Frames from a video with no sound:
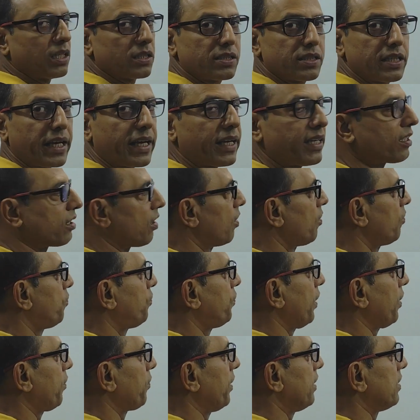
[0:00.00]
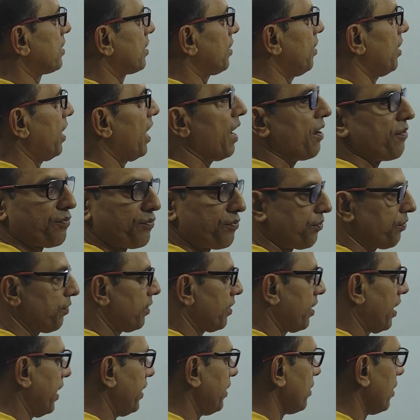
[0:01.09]
the second column frequency f,
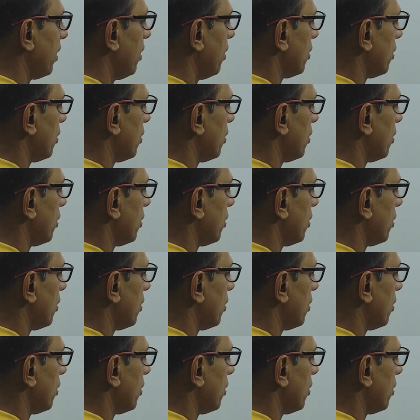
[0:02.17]
right?